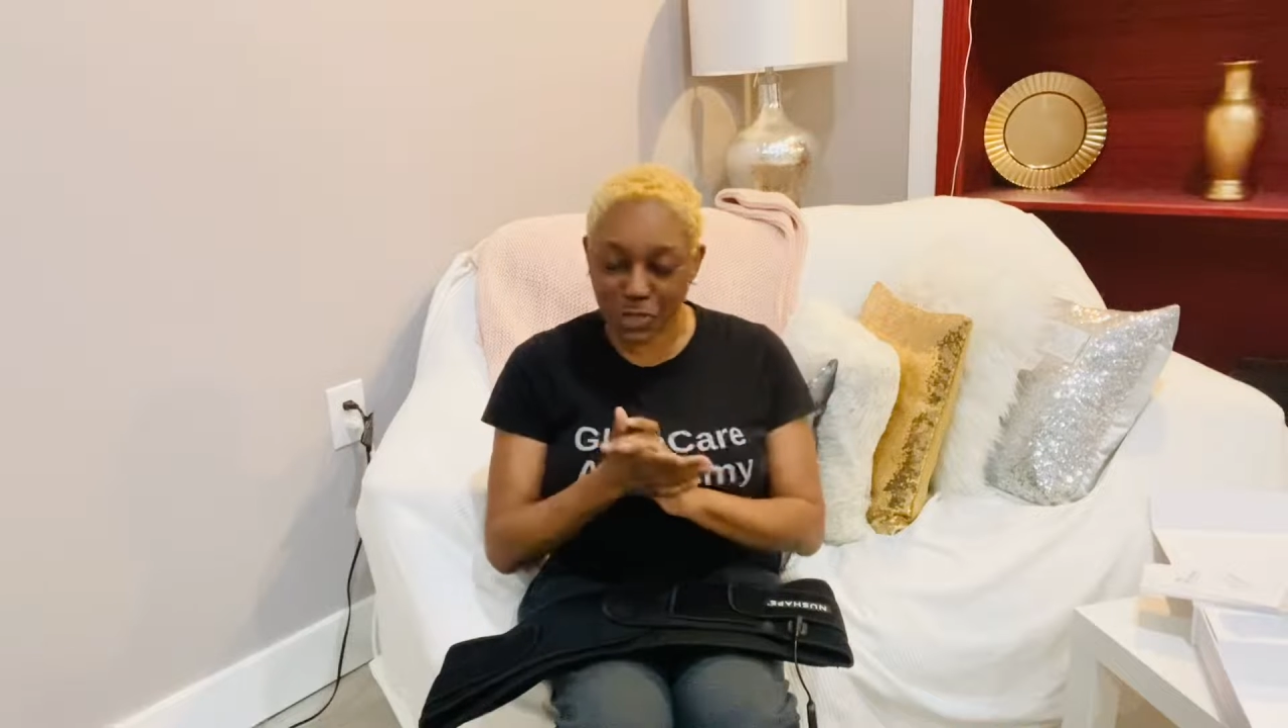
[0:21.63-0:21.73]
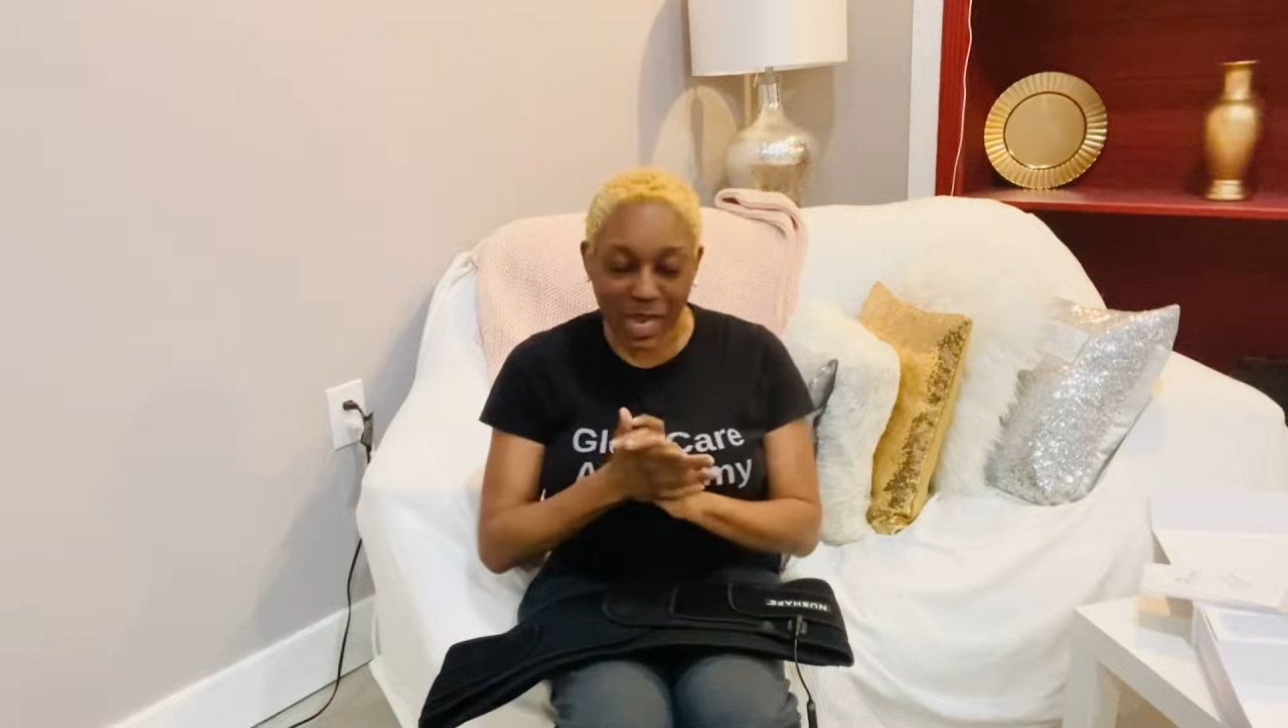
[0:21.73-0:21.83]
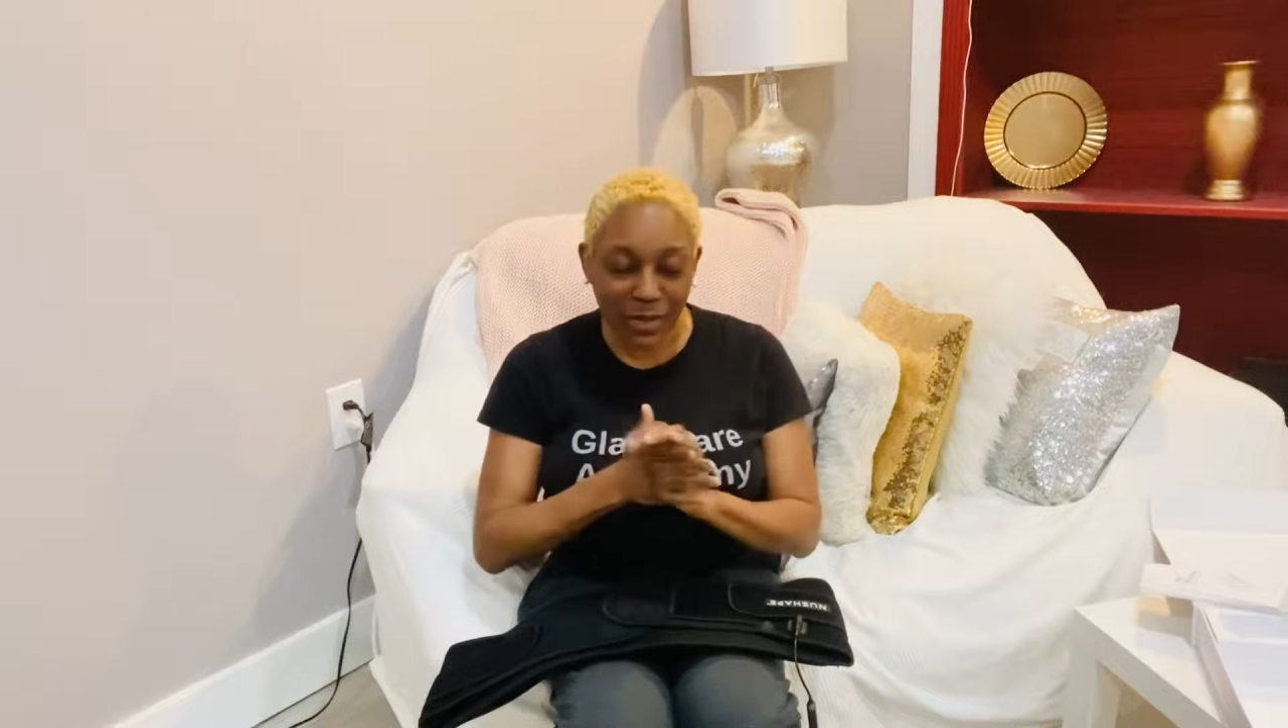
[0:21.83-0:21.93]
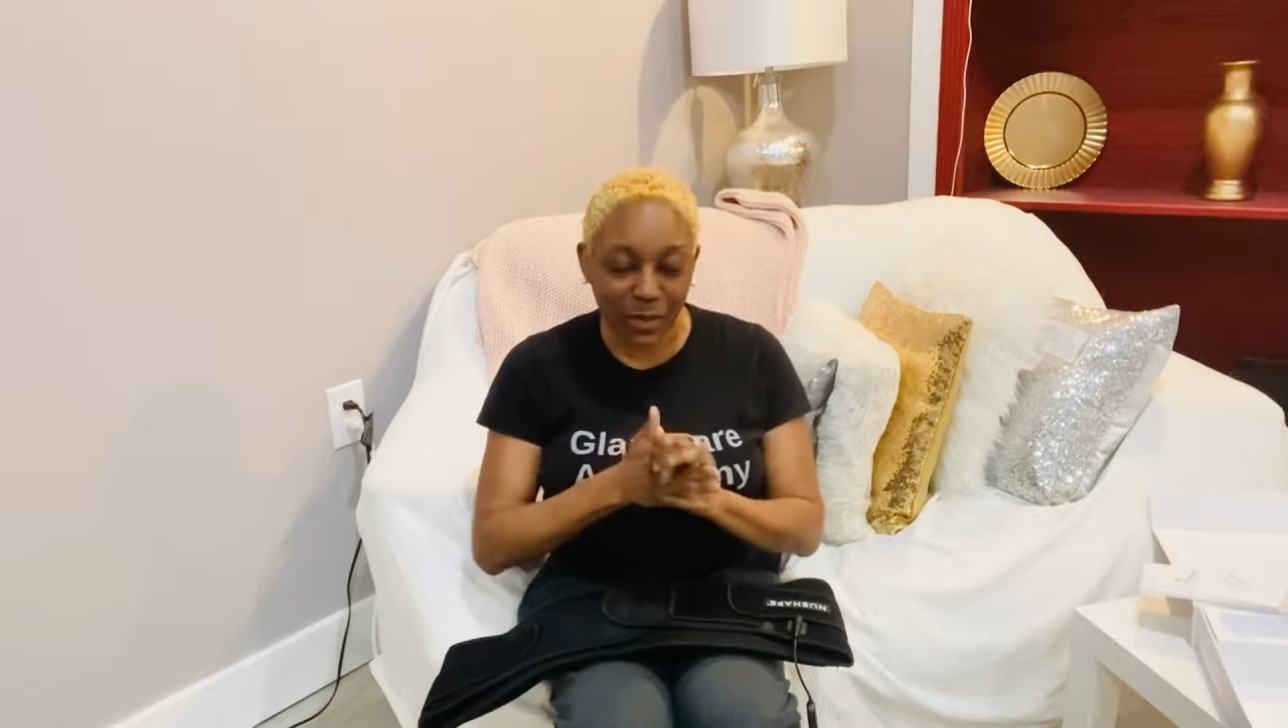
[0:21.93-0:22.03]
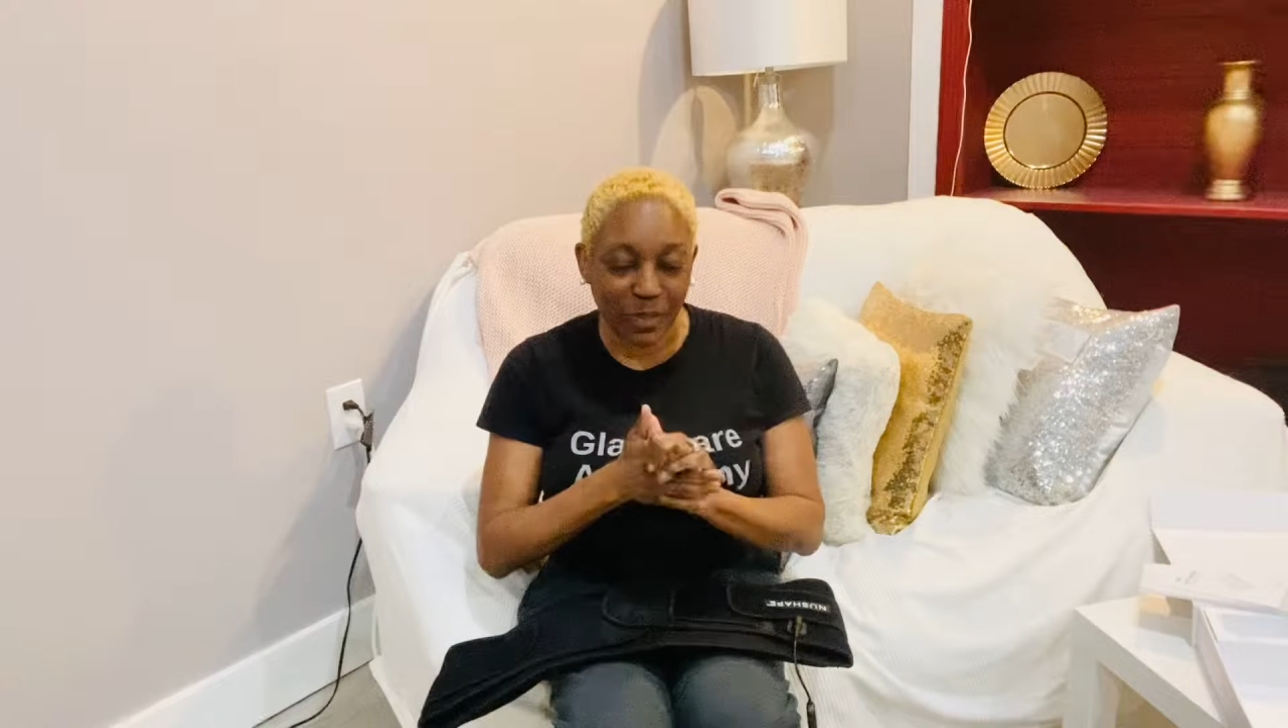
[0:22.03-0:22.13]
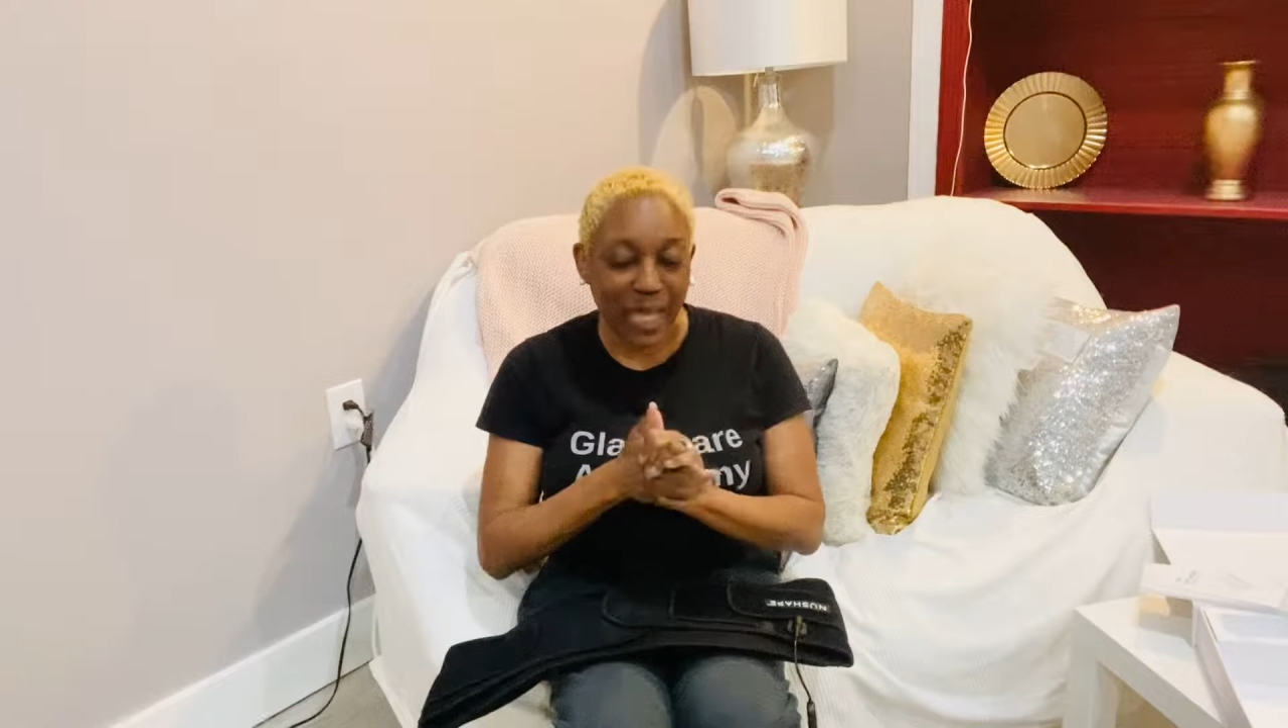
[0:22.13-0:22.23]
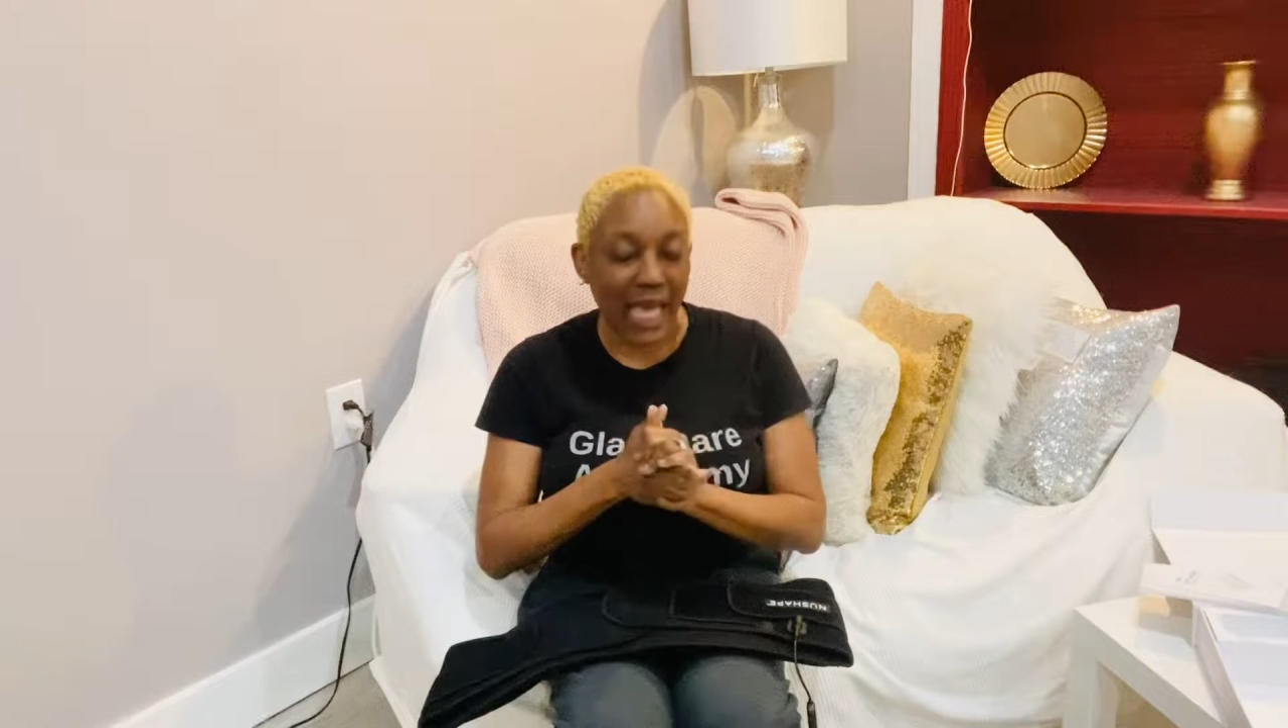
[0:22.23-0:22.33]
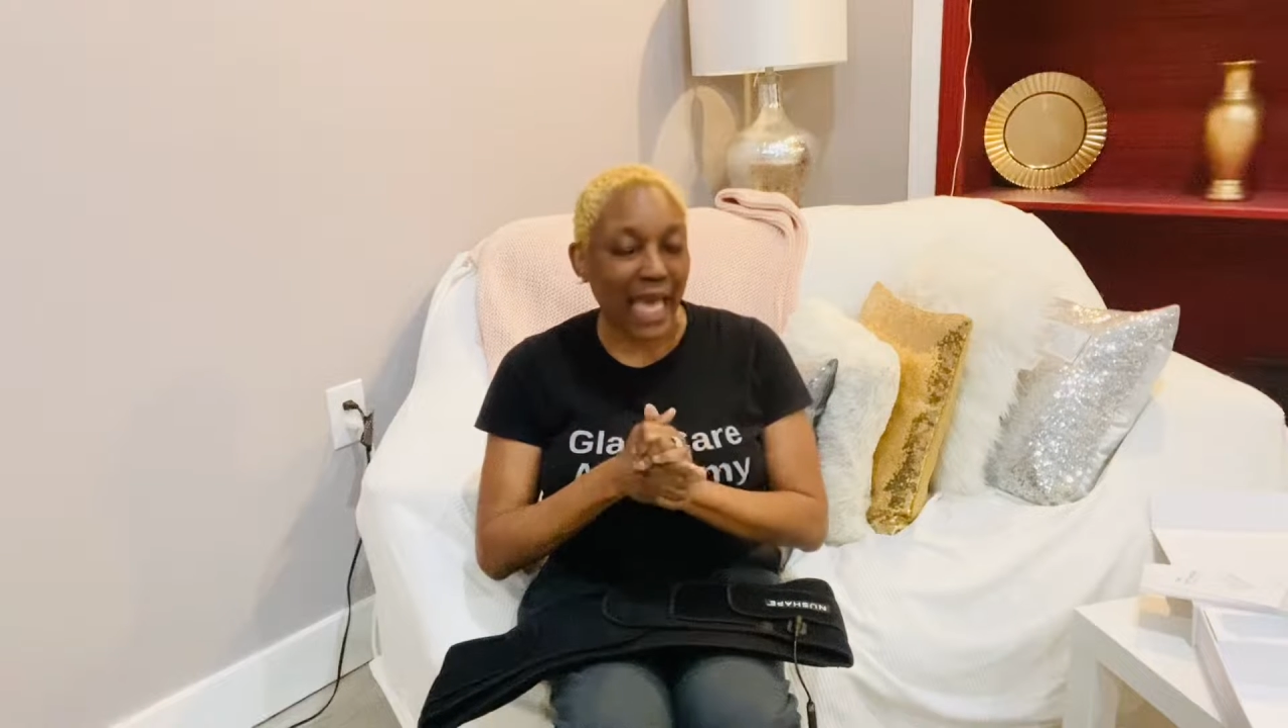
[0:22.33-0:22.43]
channel.